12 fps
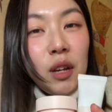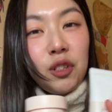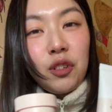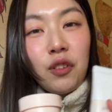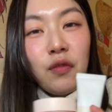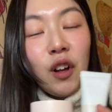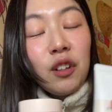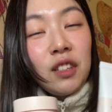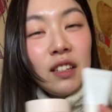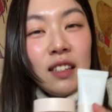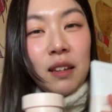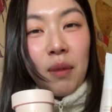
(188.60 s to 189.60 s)
sure you follow to
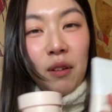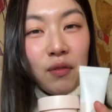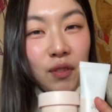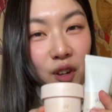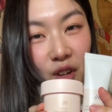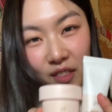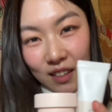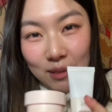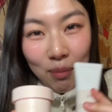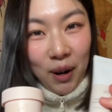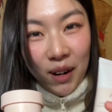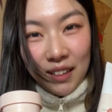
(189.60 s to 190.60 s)
see my review on these
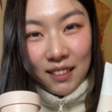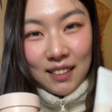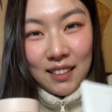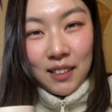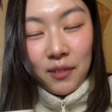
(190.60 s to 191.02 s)
products.